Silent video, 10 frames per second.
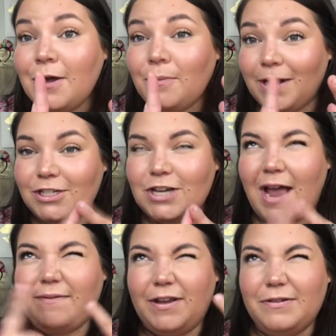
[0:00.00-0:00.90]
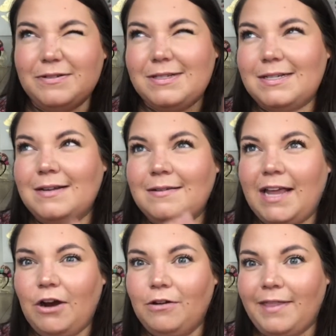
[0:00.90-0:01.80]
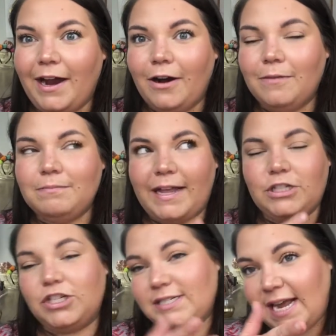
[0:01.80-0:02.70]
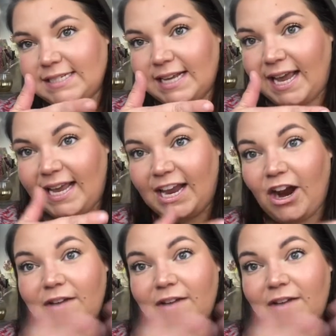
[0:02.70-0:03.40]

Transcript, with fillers: which I've used here and there, like just testing it here.